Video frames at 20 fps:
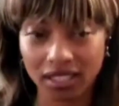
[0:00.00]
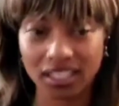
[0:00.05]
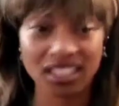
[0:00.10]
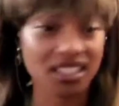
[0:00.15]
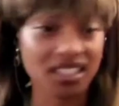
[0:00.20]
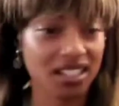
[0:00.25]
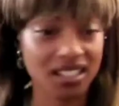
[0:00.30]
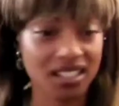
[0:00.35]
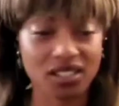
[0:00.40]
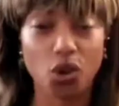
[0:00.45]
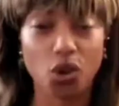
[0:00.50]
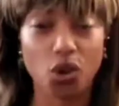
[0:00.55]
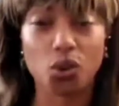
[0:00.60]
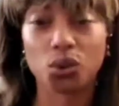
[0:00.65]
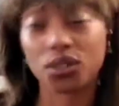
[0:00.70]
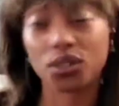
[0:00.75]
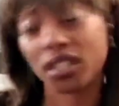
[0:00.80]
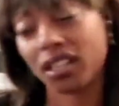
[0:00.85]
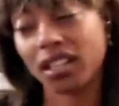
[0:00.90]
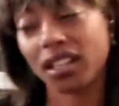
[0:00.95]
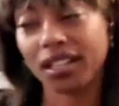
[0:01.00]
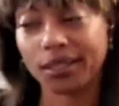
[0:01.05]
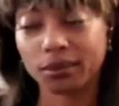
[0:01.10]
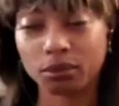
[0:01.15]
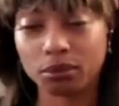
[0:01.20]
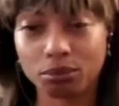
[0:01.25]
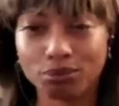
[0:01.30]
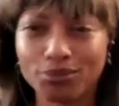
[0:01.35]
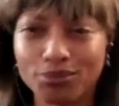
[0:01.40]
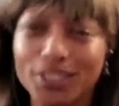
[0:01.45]
It's old to
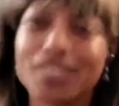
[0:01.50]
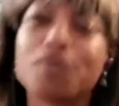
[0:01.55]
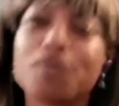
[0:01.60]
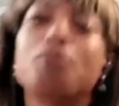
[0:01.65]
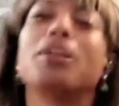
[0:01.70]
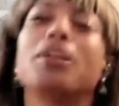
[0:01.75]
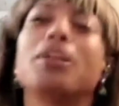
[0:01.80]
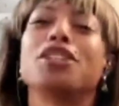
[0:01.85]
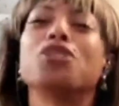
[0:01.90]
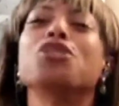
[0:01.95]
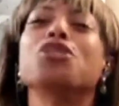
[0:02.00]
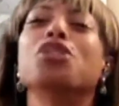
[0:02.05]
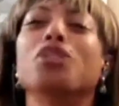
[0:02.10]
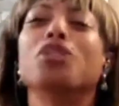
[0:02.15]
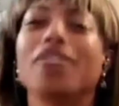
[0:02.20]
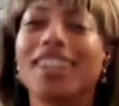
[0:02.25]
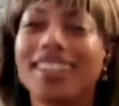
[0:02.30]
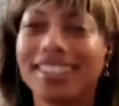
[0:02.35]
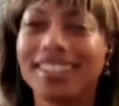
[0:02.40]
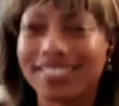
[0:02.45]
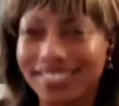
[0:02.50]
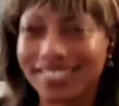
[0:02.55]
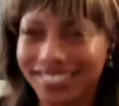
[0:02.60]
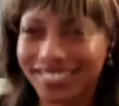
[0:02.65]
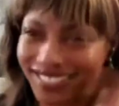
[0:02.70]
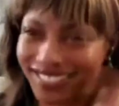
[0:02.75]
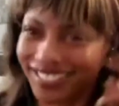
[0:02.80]
them, but it's new to us.